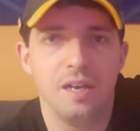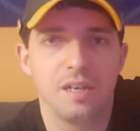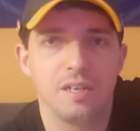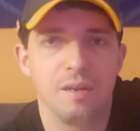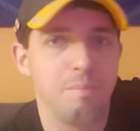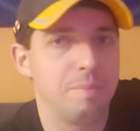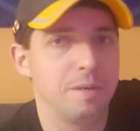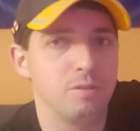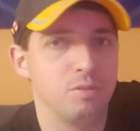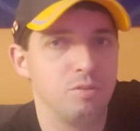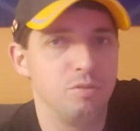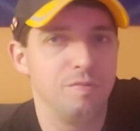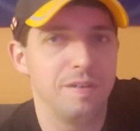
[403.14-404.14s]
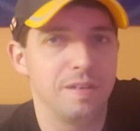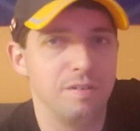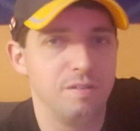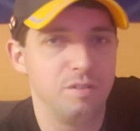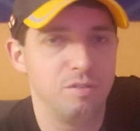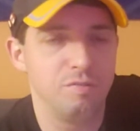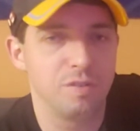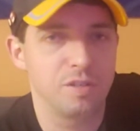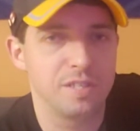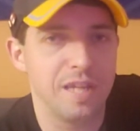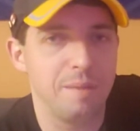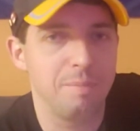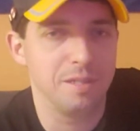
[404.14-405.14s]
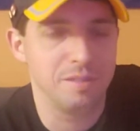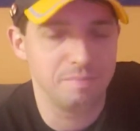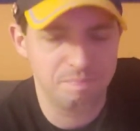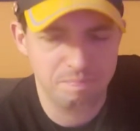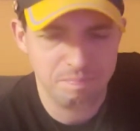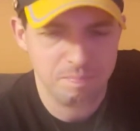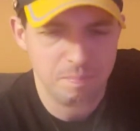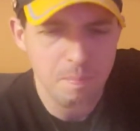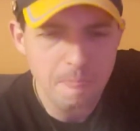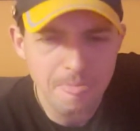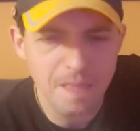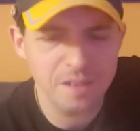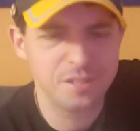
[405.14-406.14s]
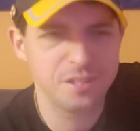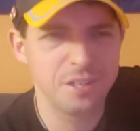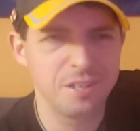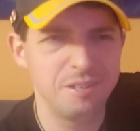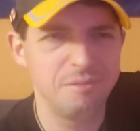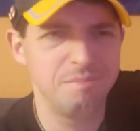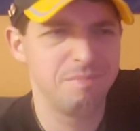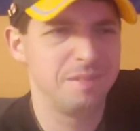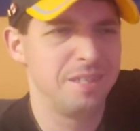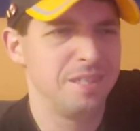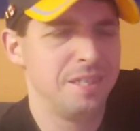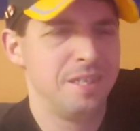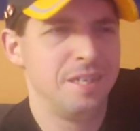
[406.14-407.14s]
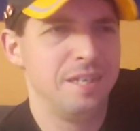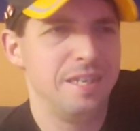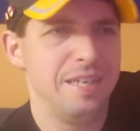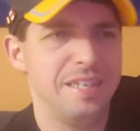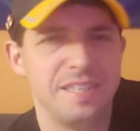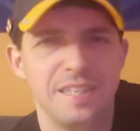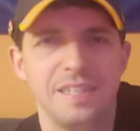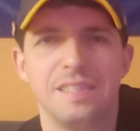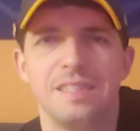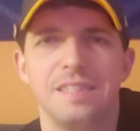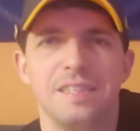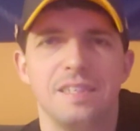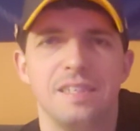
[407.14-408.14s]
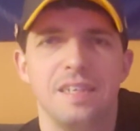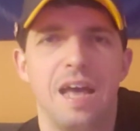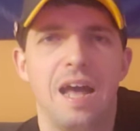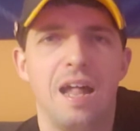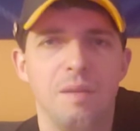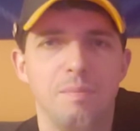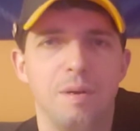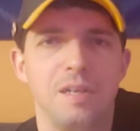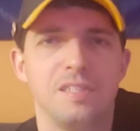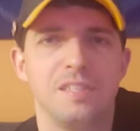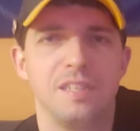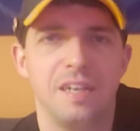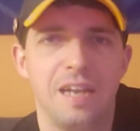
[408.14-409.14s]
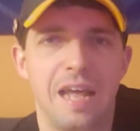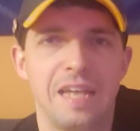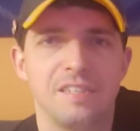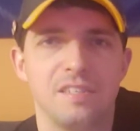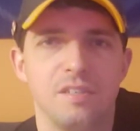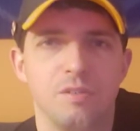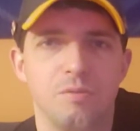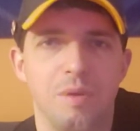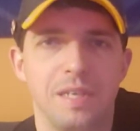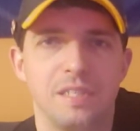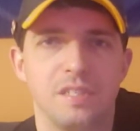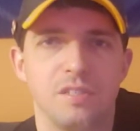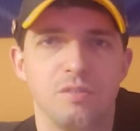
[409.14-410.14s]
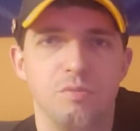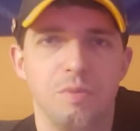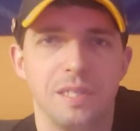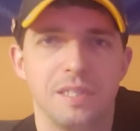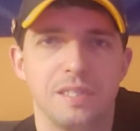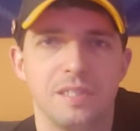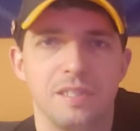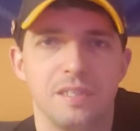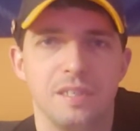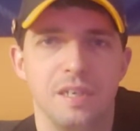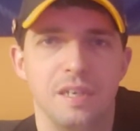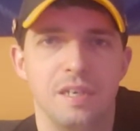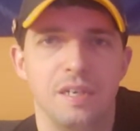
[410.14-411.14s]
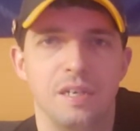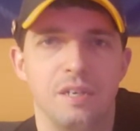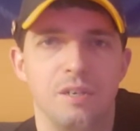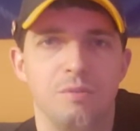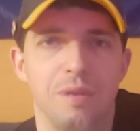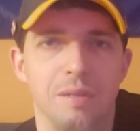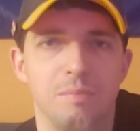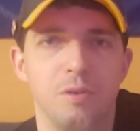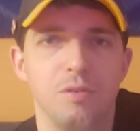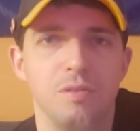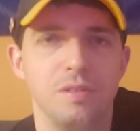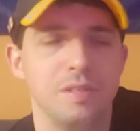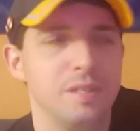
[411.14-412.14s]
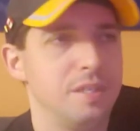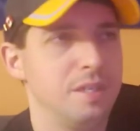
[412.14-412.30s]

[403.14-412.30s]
compared to Verstappen. So is it Albon's last race with Red Bull?